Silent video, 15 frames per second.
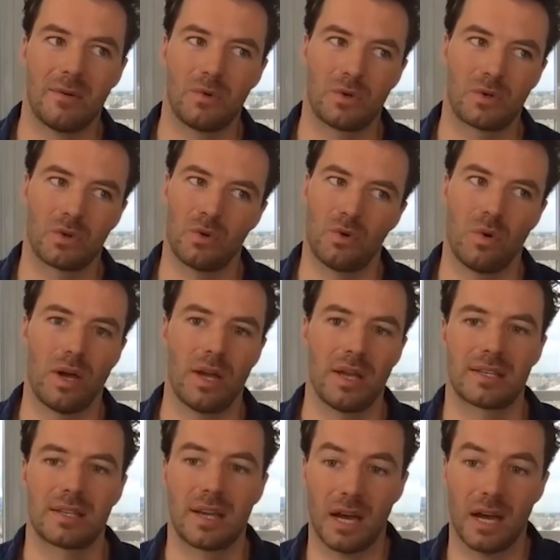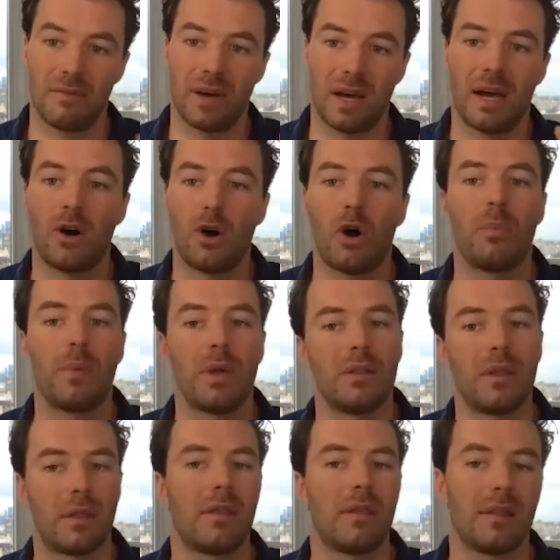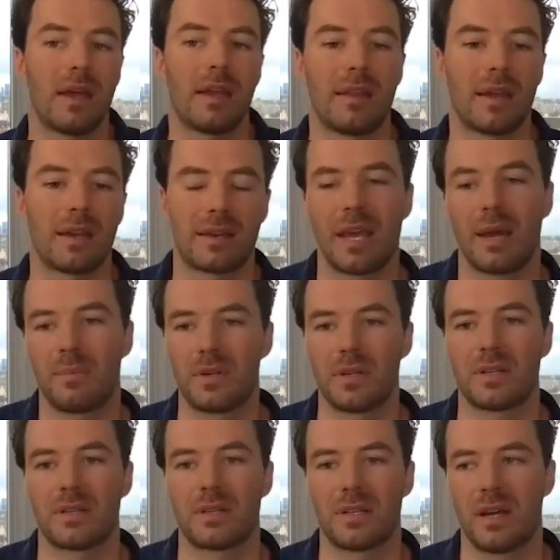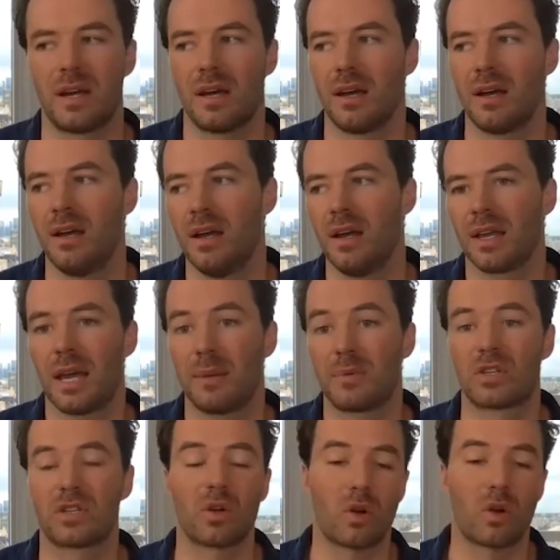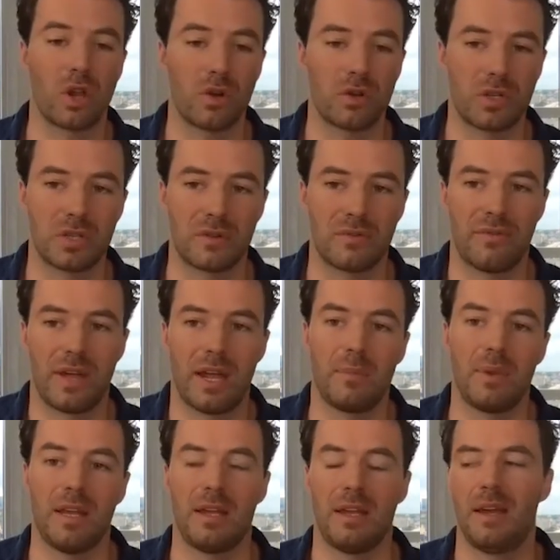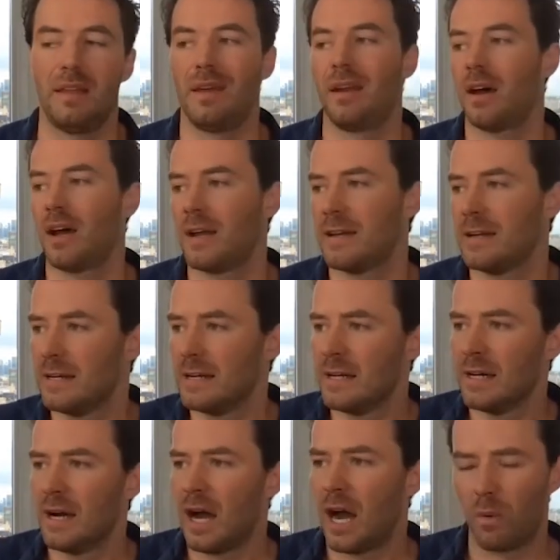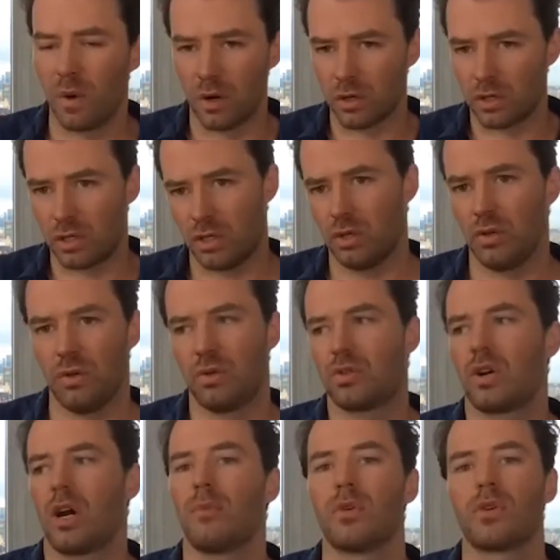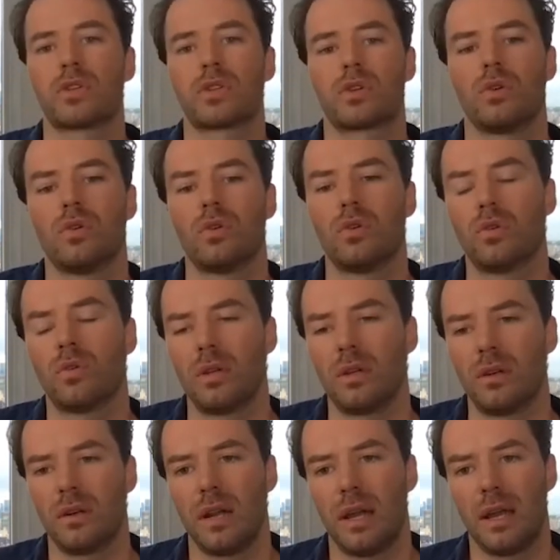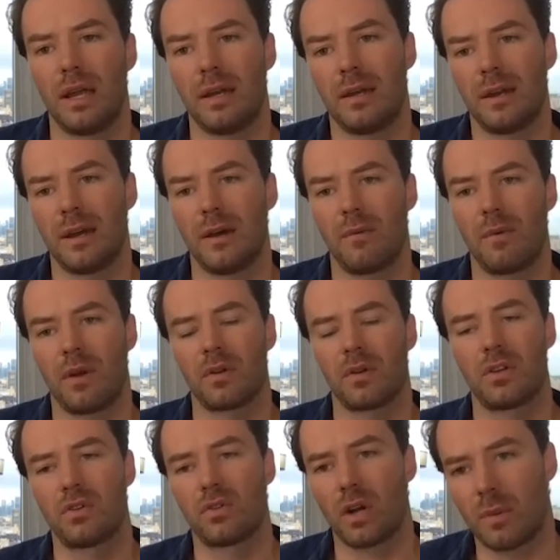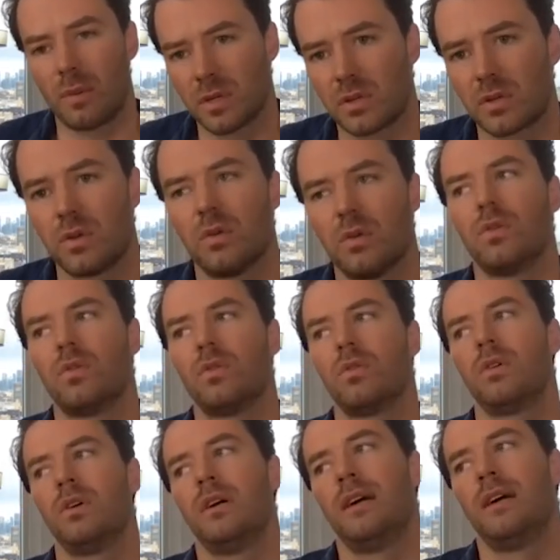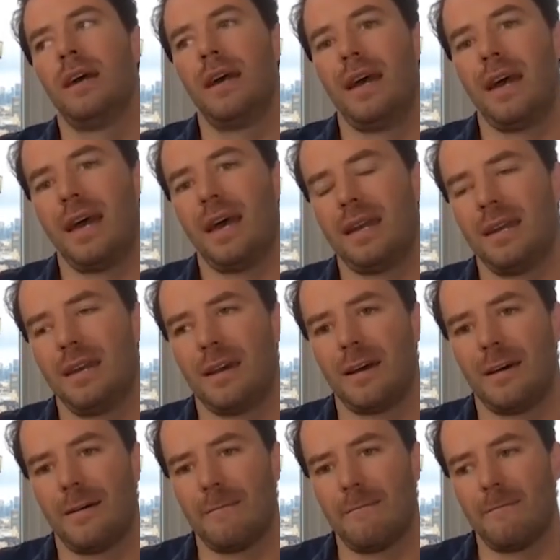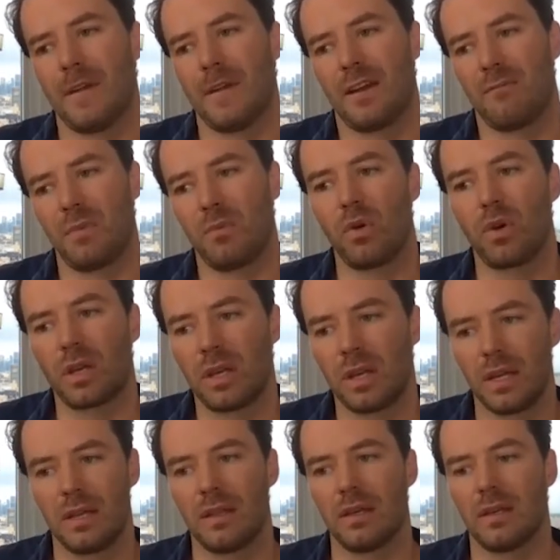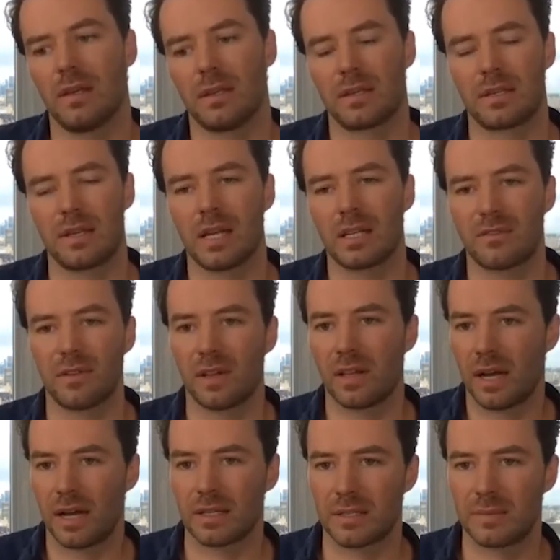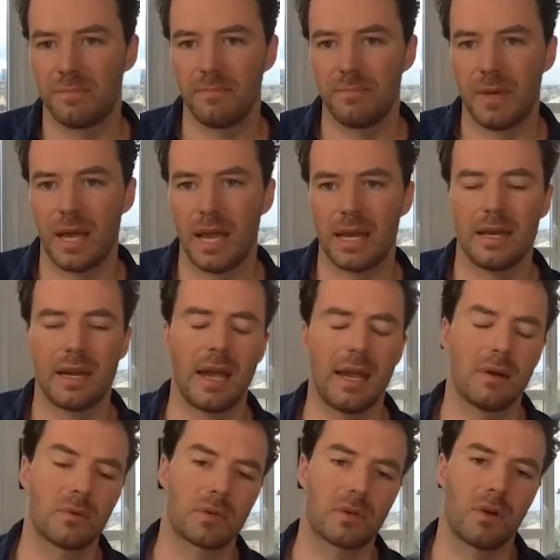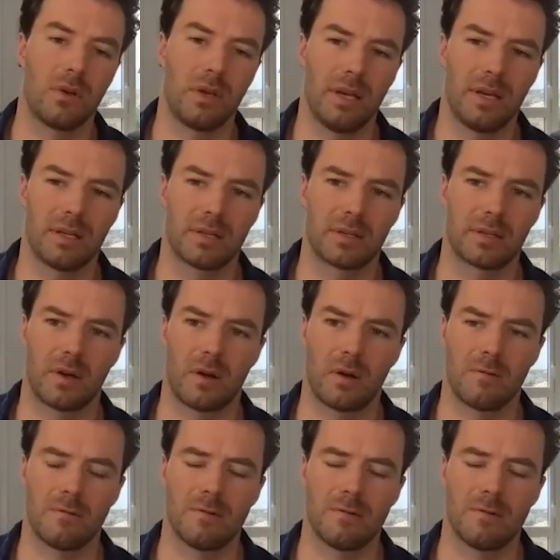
was always kind of our hobby and the thing that kept us so close as a family. And then I went on to do drama at school and went on to drama school and I've been working in the States for the last eight or so years. So,